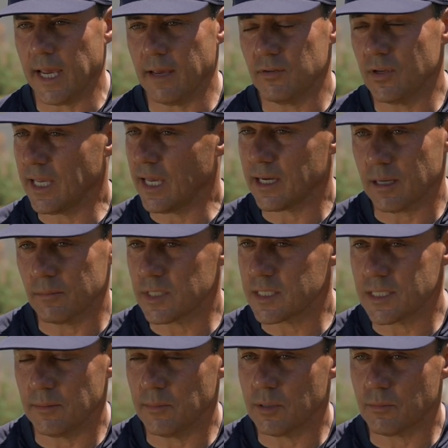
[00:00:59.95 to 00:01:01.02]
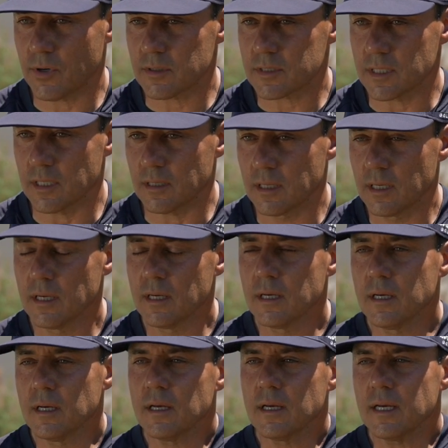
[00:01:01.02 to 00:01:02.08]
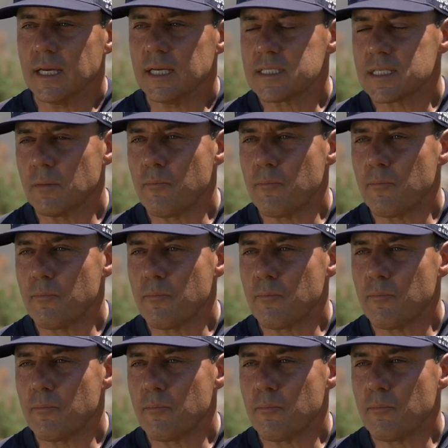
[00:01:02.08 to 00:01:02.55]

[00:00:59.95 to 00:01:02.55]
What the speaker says: If you can't come to see me in person, is the